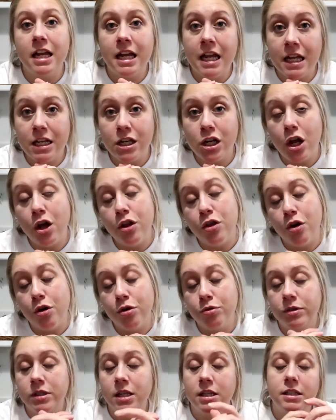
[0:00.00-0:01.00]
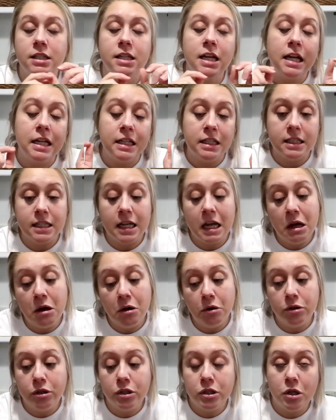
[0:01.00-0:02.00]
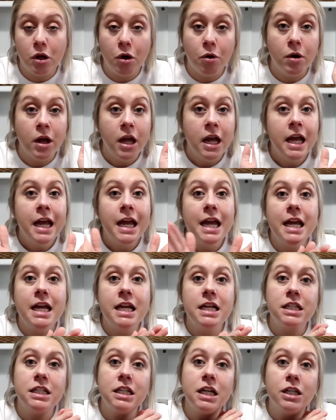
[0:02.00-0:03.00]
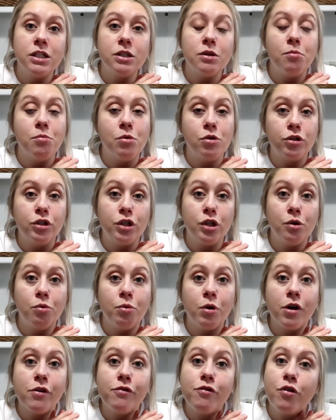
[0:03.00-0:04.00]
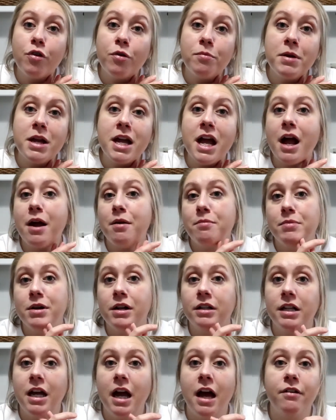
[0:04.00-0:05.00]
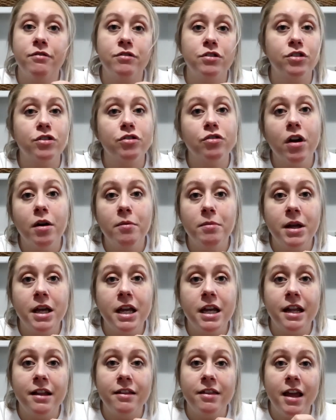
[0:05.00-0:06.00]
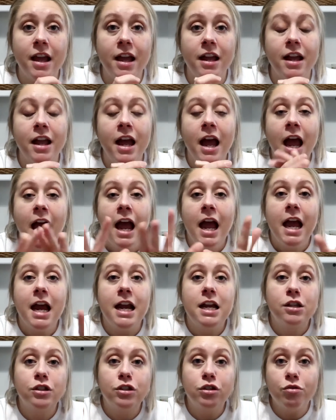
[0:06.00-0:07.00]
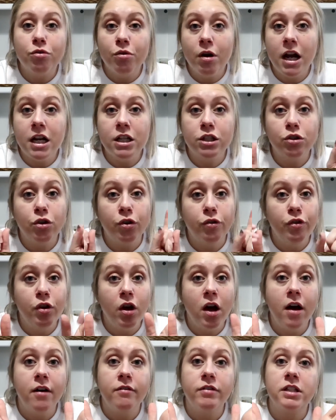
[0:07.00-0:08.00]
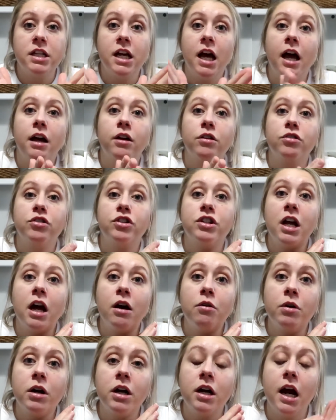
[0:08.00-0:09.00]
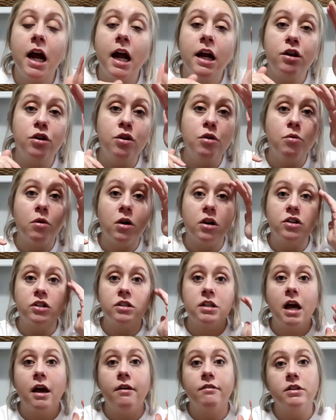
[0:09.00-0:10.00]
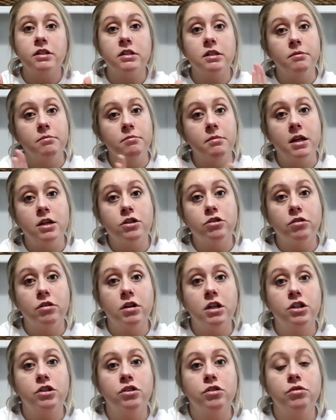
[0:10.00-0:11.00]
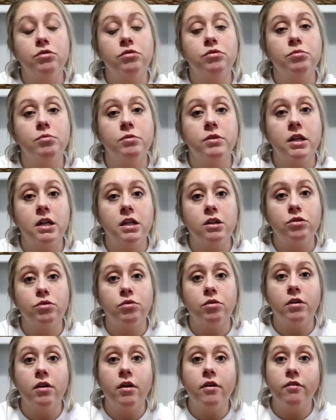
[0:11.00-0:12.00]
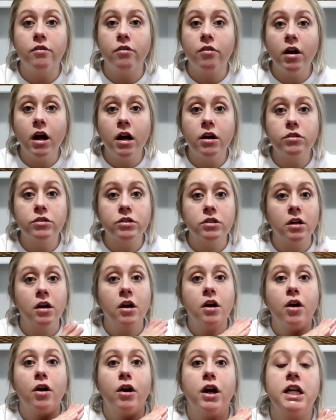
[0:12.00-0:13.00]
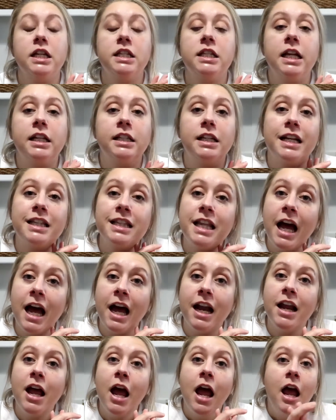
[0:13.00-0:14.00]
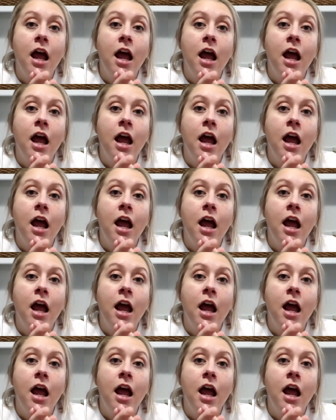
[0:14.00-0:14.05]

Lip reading: get those stains out. So it does most of the work for me. I barely have to scrub it anything. It is great. So if you have a tiled shower and you are just having some major issues with any sort of grout or anything like that,